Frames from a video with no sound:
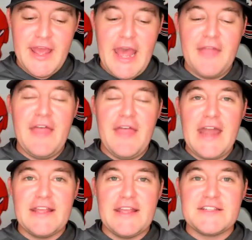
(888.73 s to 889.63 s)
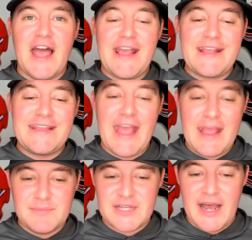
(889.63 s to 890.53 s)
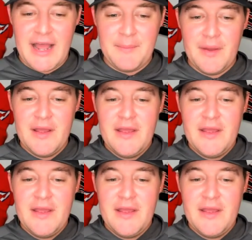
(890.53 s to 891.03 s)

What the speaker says: and that is Game Time.